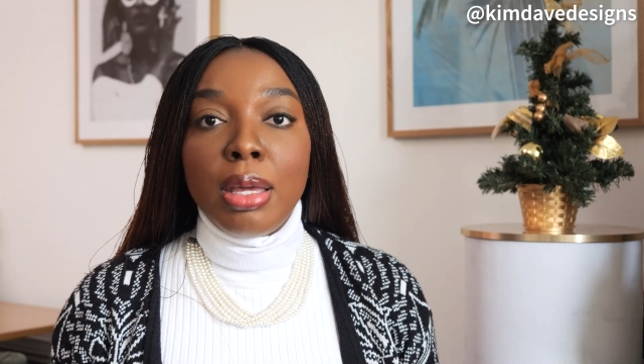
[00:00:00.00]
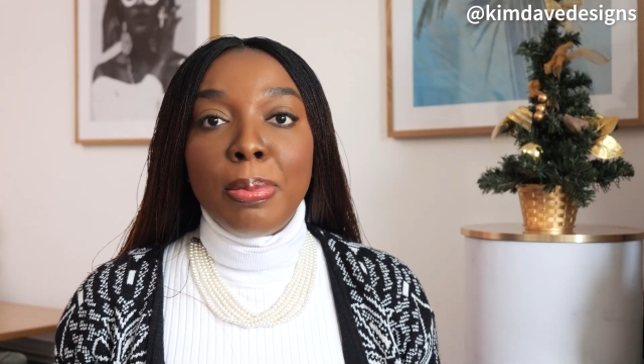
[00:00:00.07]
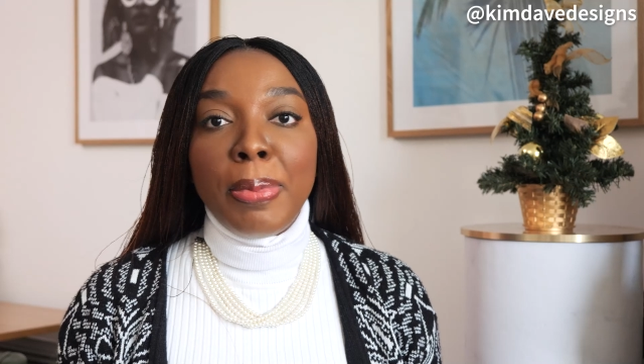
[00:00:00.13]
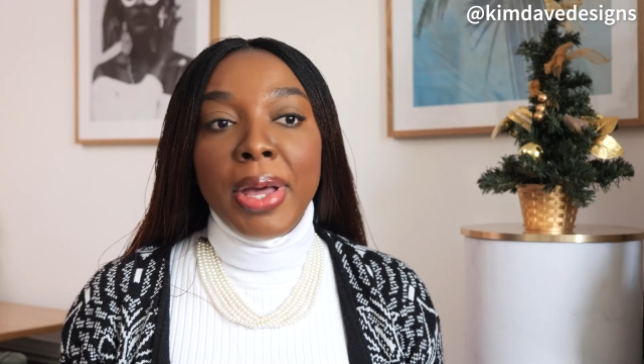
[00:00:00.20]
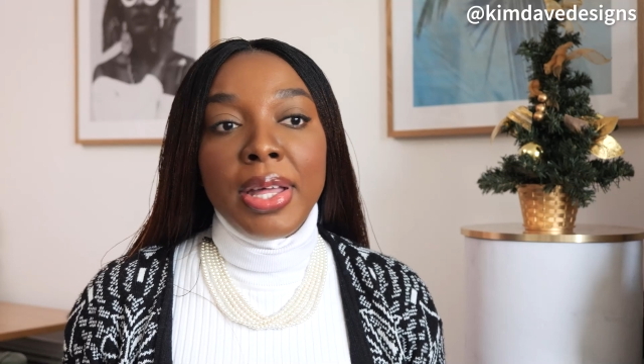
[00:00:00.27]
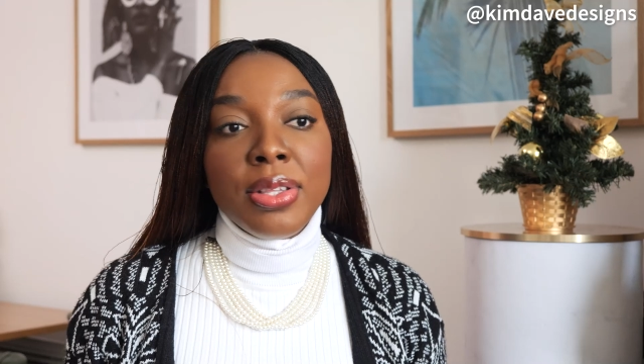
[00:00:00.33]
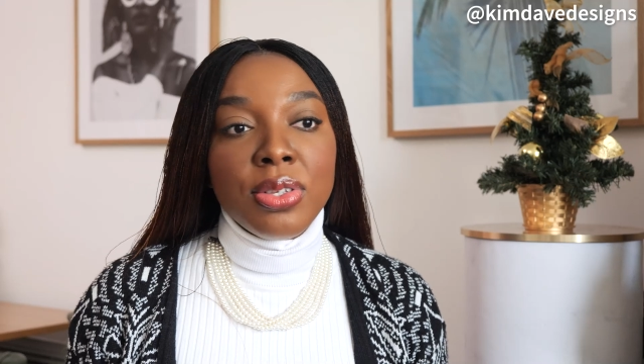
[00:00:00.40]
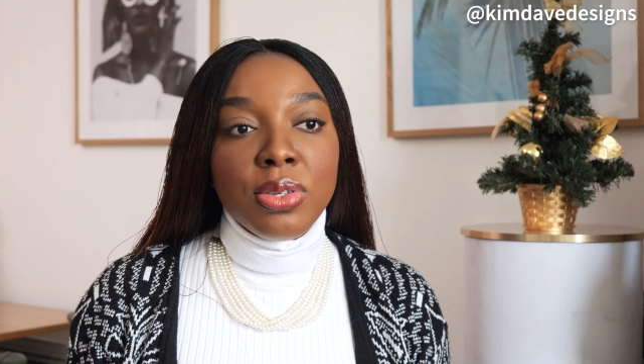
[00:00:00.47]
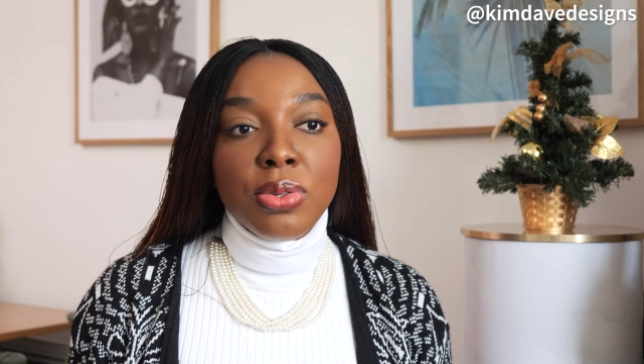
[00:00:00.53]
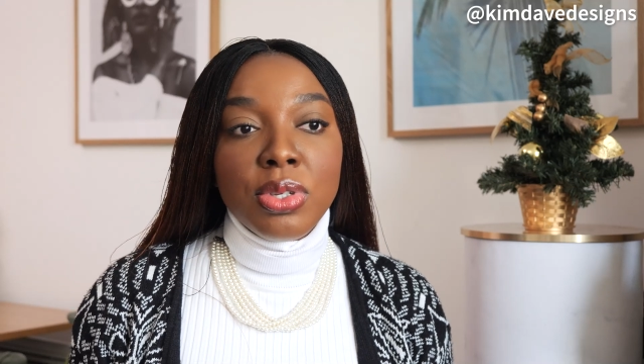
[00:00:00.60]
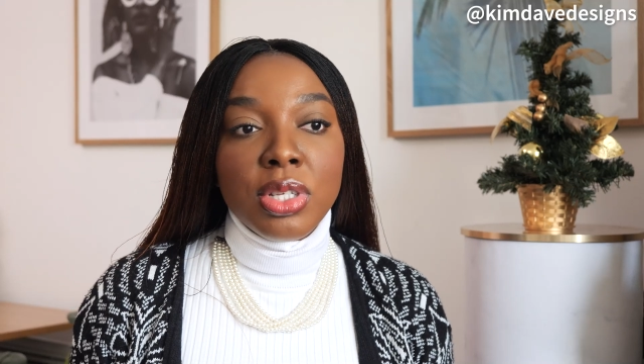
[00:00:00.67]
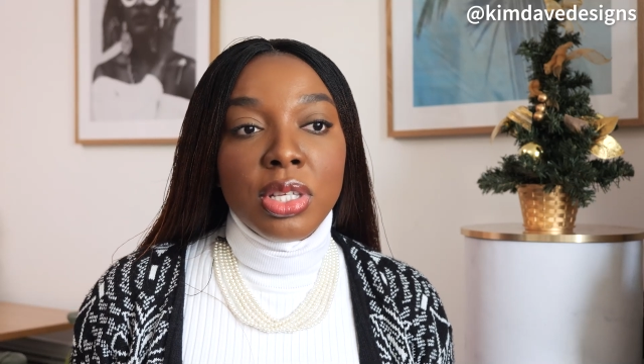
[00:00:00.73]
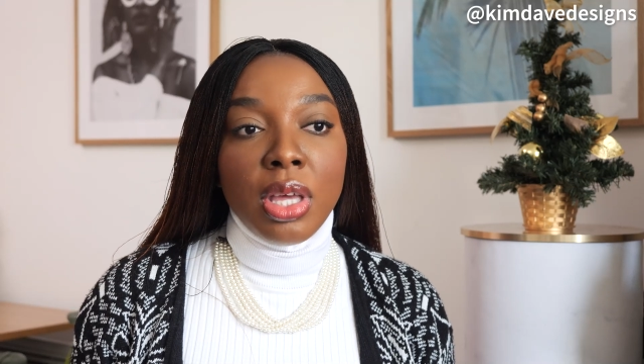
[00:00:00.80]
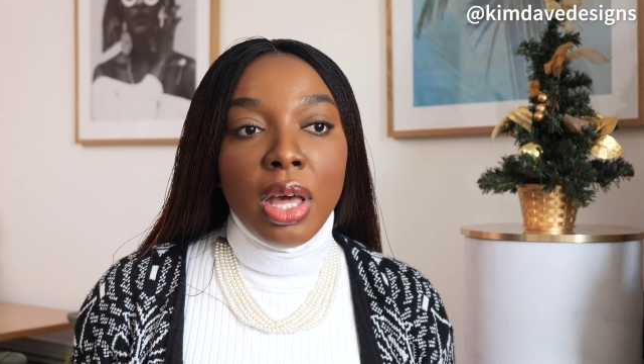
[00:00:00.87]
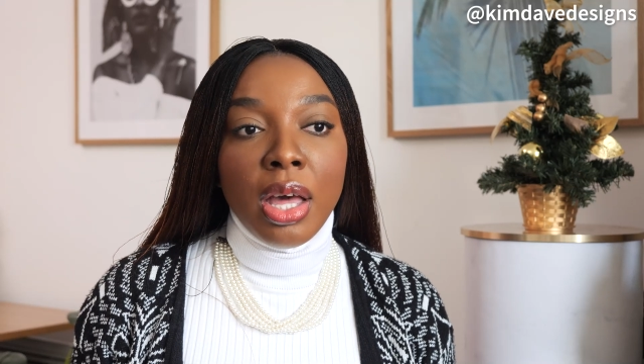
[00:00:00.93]
a pencil
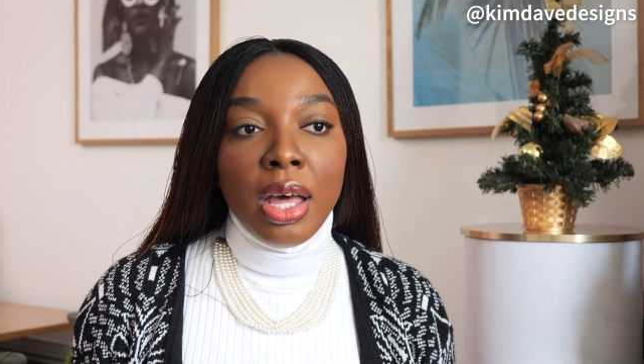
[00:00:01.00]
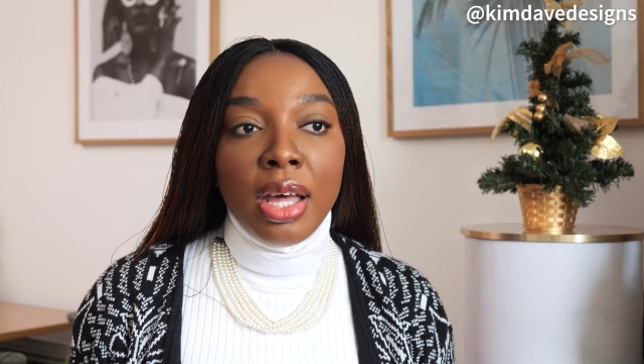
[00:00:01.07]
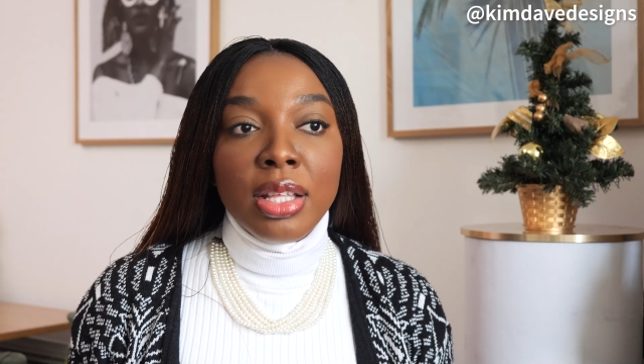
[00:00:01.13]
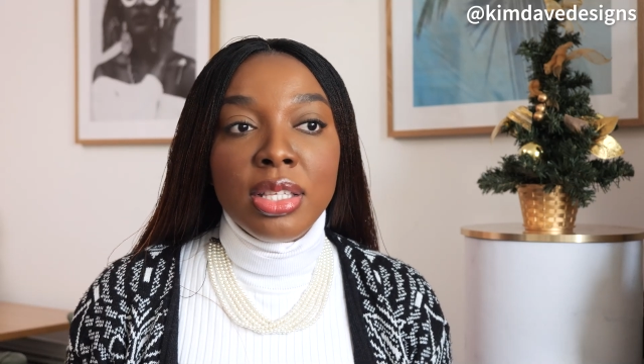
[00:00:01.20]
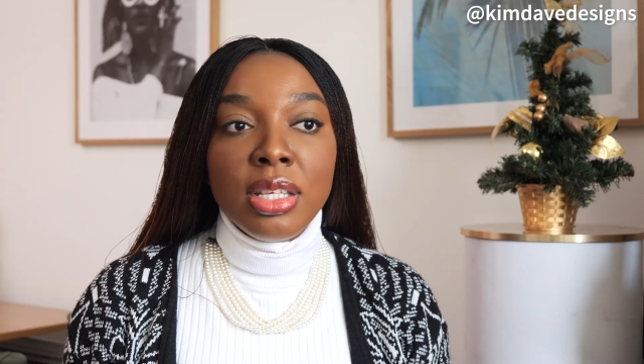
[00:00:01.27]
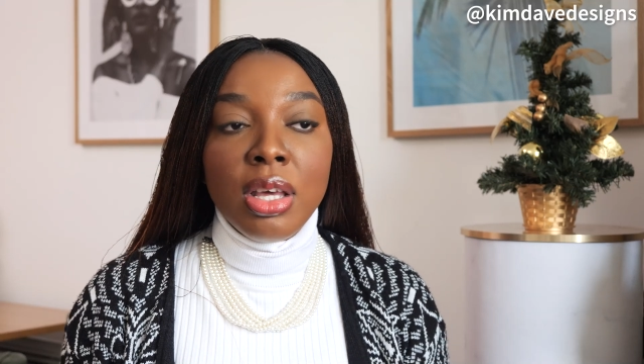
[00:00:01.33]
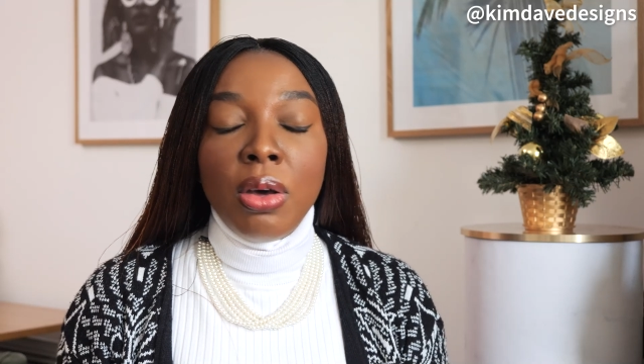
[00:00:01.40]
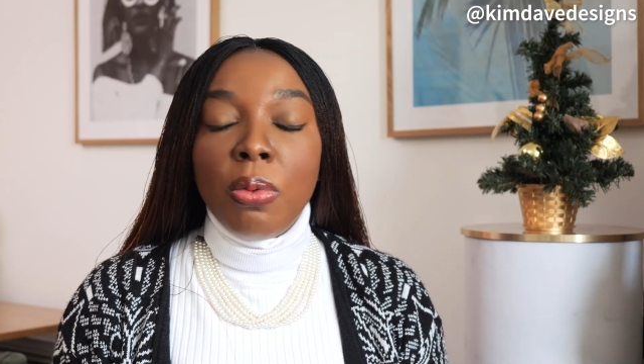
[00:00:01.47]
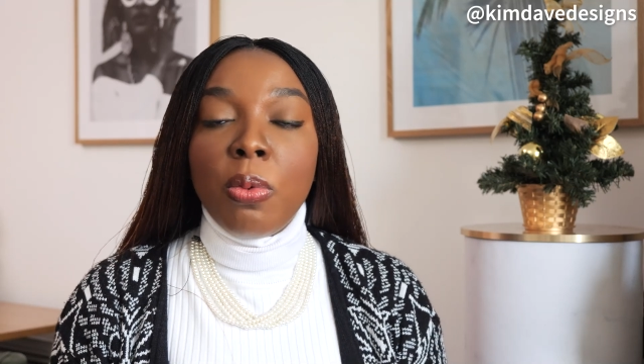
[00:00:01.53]
skirt,